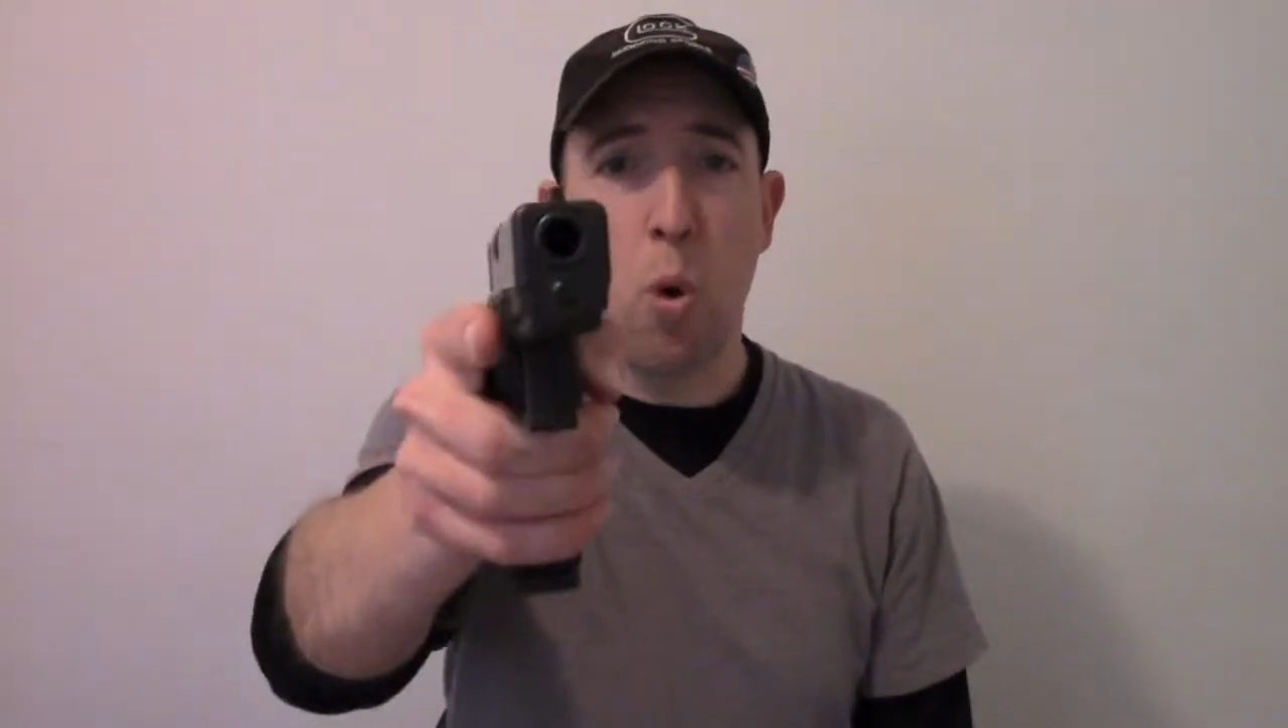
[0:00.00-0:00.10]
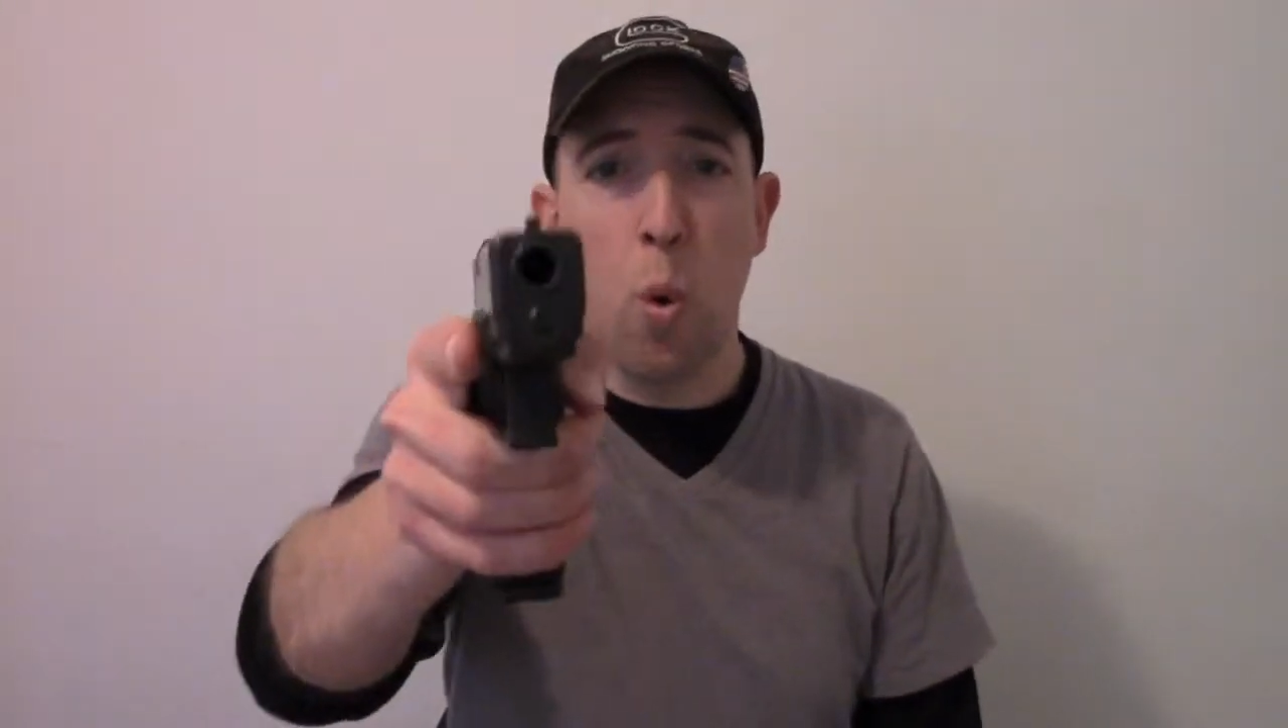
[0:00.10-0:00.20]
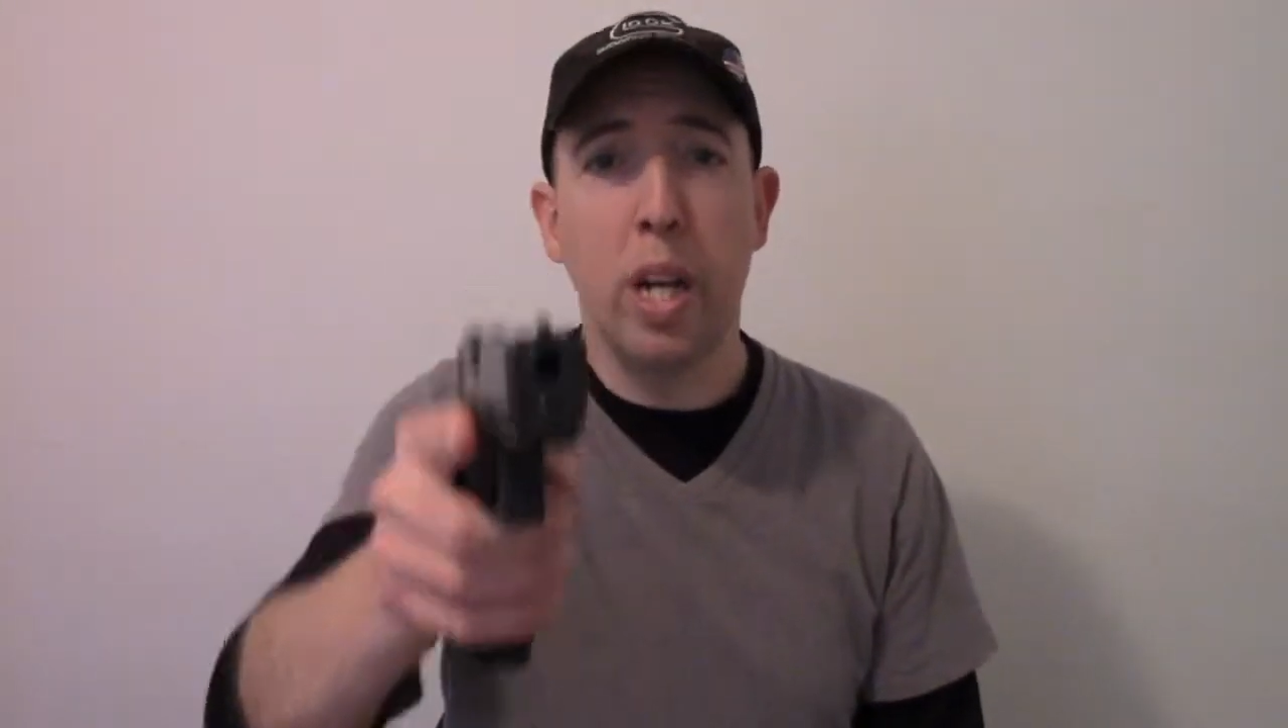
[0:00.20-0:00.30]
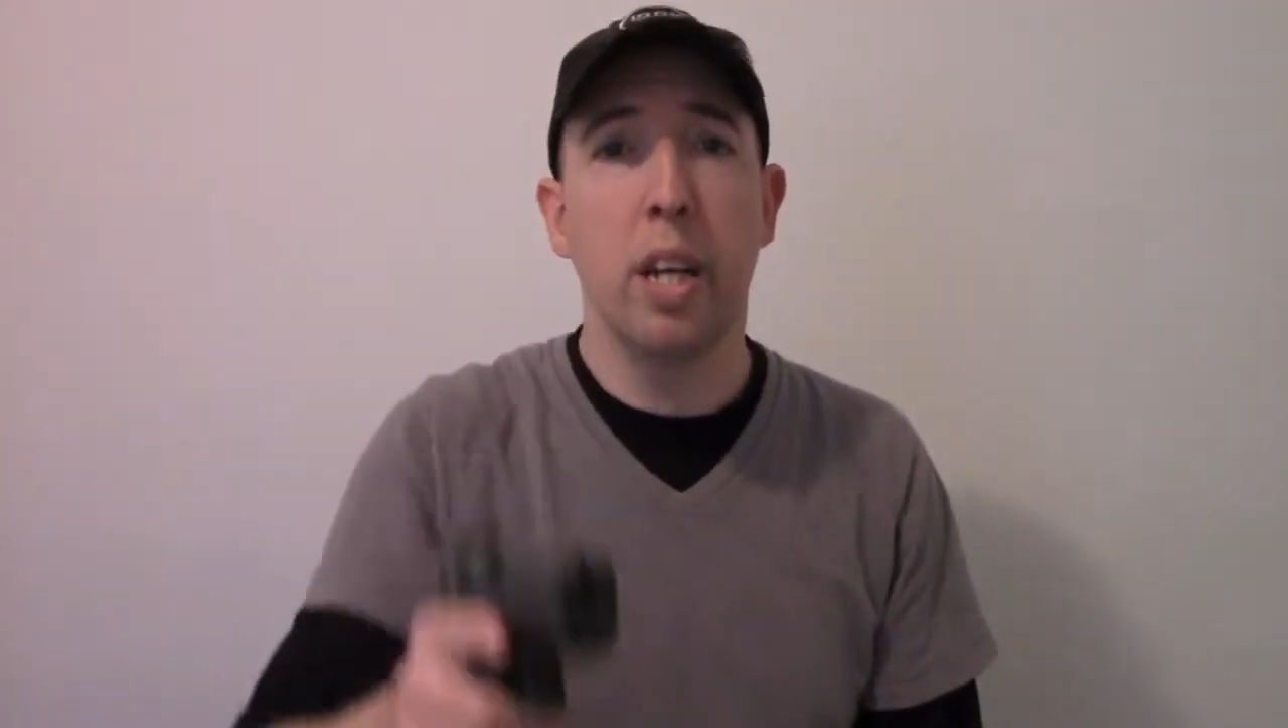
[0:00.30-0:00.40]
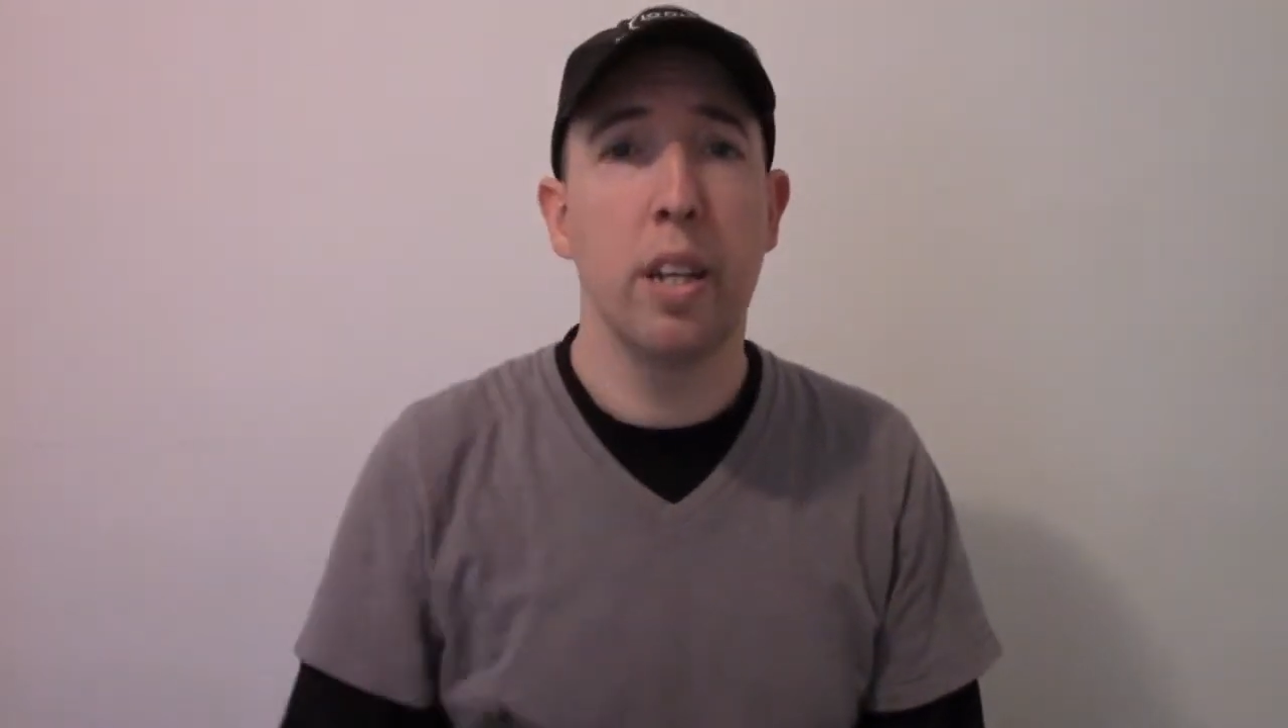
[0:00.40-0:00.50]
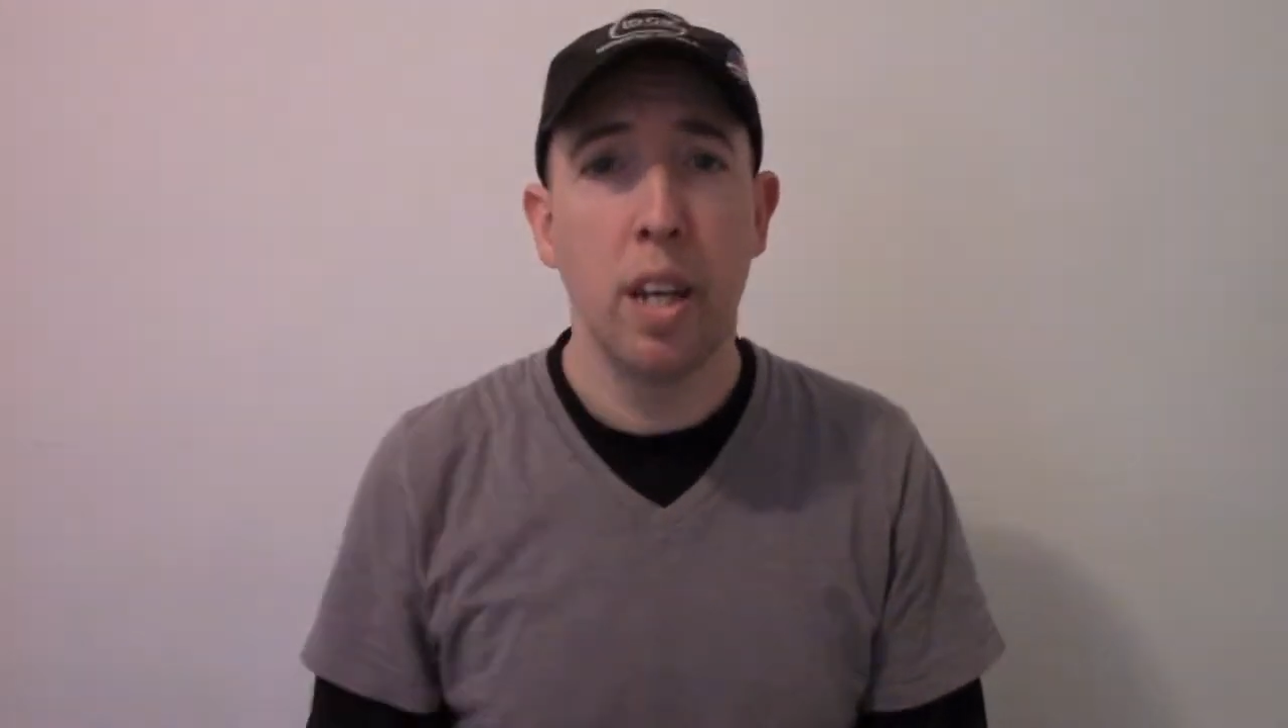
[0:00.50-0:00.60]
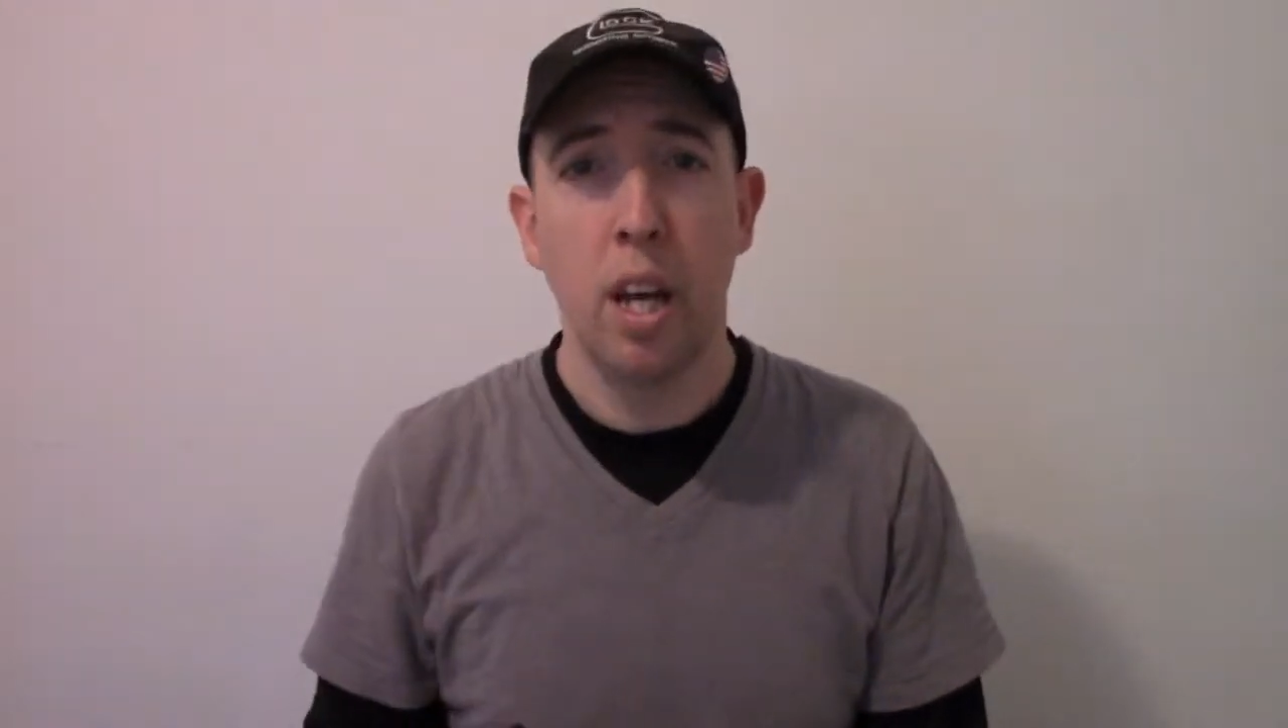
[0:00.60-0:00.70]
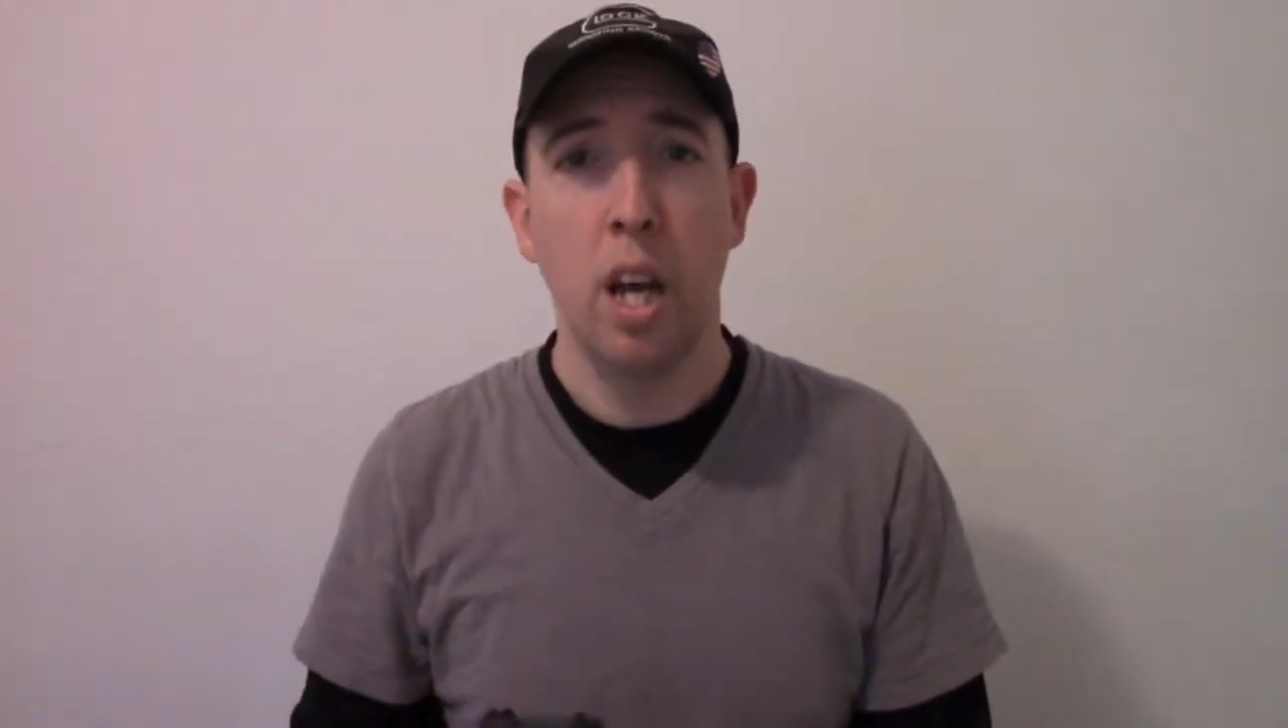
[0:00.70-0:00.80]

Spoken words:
point it